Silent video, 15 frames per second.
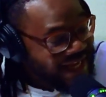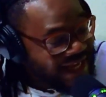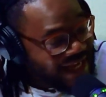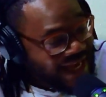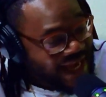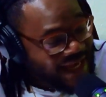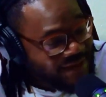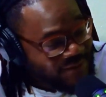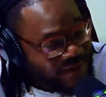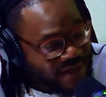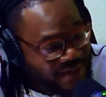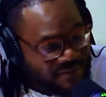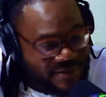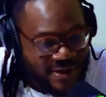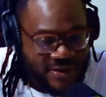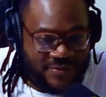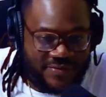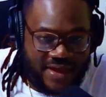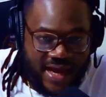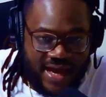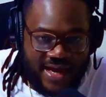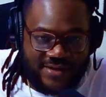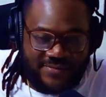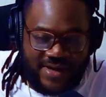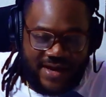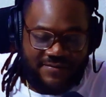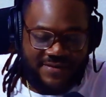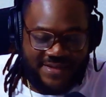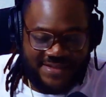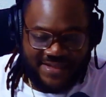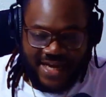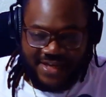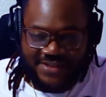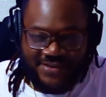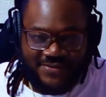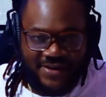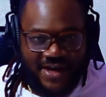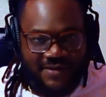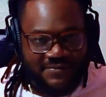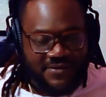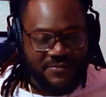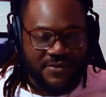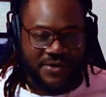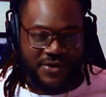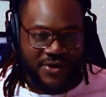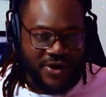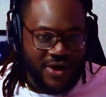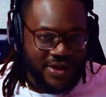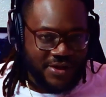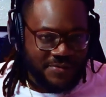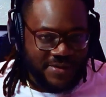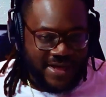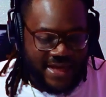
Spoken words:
had one of them little things, whatever, a satchel, whatever you want to call them.